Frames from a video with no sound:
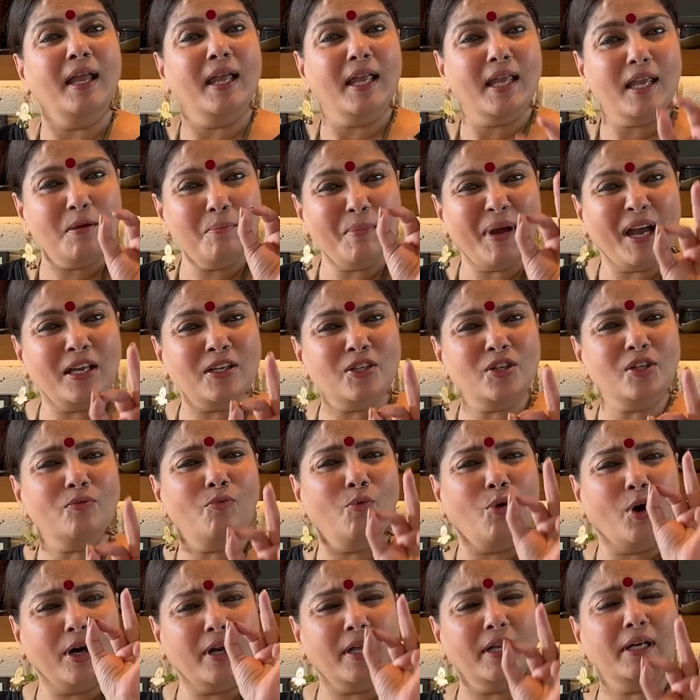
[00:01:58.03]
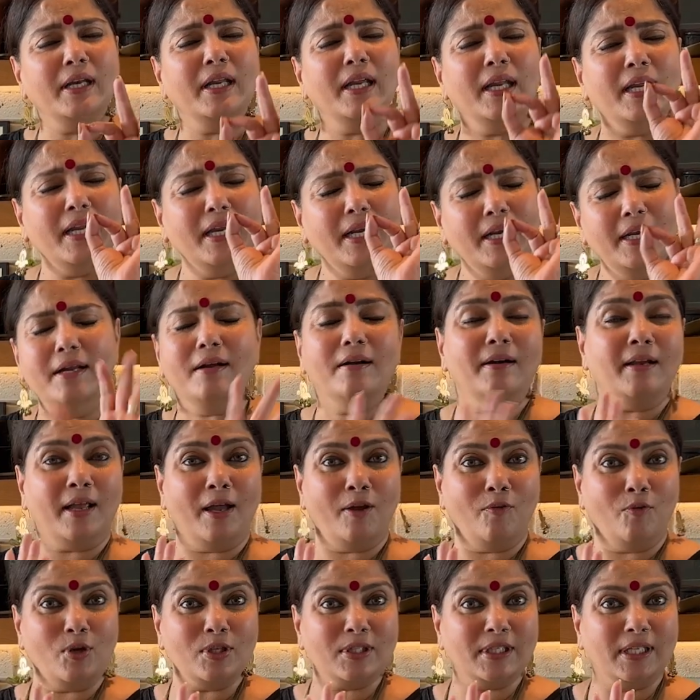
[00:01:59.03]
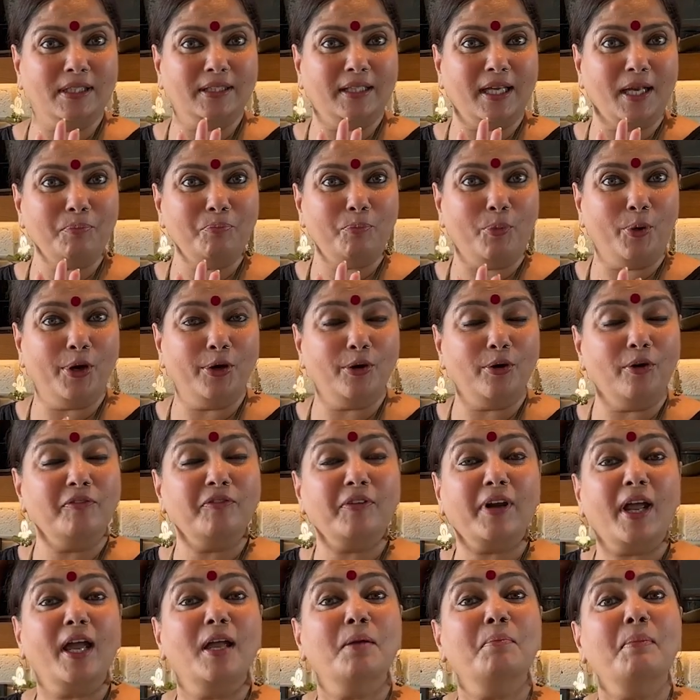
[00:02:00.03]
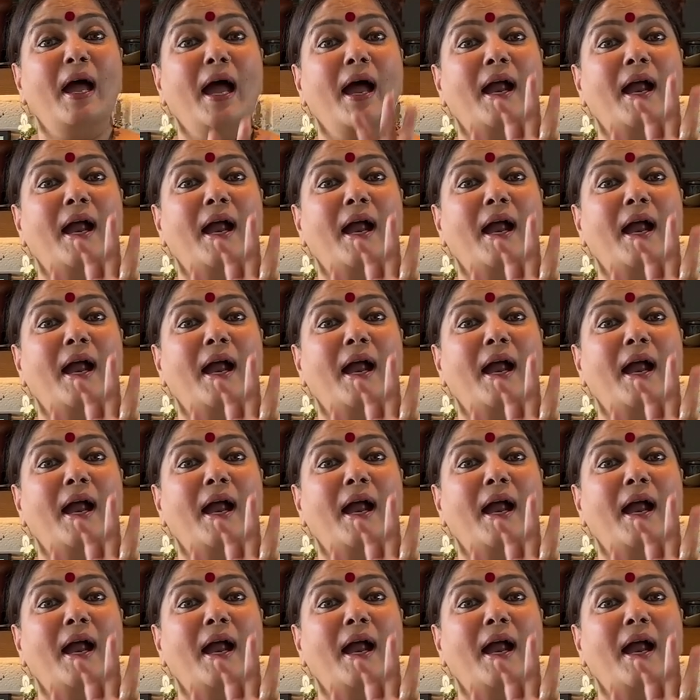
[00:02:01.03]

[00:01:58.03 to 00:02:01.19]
Imagine what an idiot I was at that point of time,